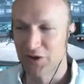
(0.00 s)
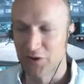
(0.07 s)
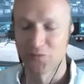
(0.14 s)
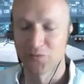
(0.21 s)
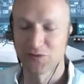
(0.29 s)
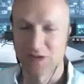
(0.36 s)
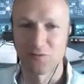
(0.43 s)

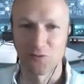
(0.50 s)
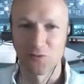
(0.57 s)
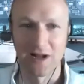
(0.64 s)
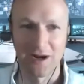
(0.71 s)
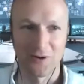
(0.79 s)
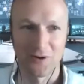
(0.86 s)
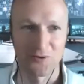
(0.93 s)
several
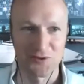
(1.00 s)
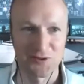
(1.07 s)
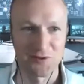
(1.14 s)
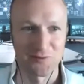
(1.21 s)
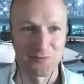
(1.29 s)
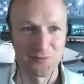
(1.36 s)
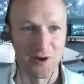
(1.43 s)
hours
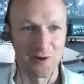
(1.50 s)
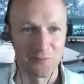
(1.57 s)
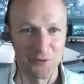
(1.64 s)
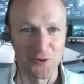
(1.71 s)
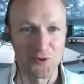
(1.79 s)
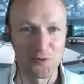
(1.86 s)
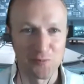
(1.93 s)
of
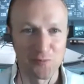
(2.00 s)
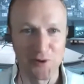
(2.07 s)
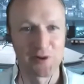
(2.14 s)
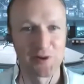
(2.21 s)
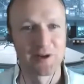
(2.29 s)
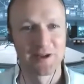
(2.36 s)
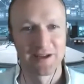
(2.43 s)

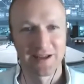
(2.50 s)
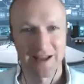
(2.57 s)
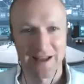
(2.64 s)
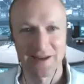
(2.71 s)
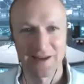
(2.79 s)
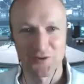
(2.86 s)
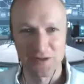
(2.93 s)
humor
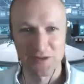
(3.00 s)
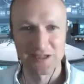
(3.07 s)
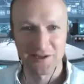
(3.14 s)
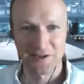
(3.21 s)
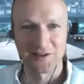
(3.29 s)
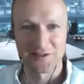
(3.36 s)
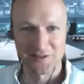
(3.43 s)
and
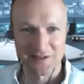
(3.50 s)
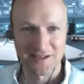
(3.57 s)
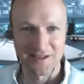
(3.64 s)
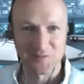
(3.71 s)
ridiculousness